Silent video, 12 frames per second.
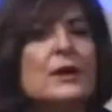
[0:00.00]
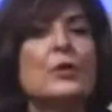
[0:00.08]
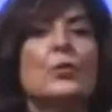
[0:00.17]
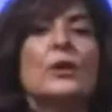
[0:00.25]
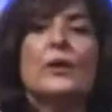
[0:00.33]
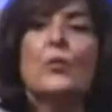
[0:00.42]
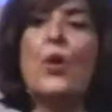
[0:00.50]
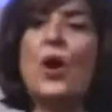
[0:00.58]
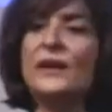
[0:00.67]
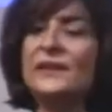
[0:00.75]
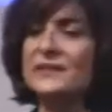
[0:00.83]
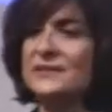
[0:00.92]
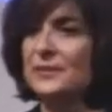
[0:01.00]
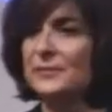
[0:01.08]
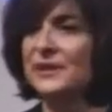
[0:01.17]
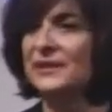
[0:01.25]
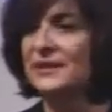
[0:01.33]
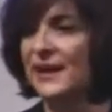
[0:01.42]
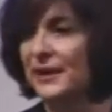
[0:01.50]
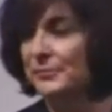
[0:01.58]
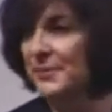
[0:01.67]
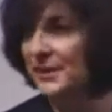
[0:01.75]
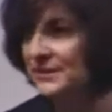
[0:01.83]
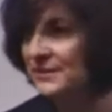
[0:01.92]
What I want is some
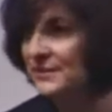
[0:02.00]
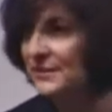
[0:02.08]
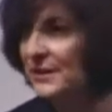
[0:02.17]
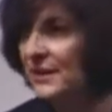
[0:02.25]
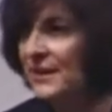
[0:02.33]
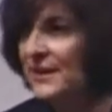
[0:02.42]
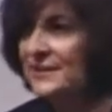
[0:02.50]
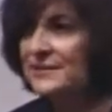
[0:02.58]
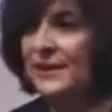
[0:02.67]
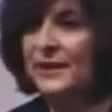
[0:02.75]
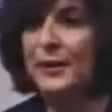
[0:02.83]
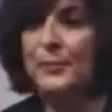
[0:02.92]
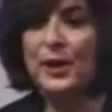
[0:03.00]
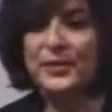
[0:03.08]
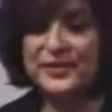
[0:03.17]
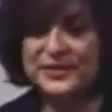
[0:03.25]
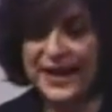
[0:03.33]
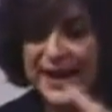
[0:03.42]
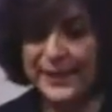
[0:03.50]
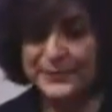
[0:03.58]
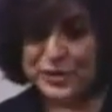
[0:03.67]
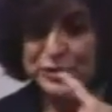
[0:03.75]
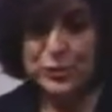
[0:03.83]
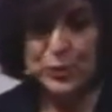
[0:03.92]
contentment. It's like I'm on this
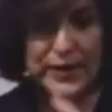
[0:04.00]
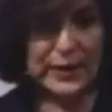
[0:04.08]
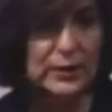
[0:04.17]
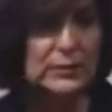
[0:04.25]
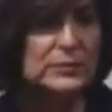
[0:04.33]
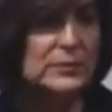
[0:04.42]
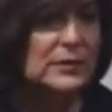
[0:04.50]
hamster wheel.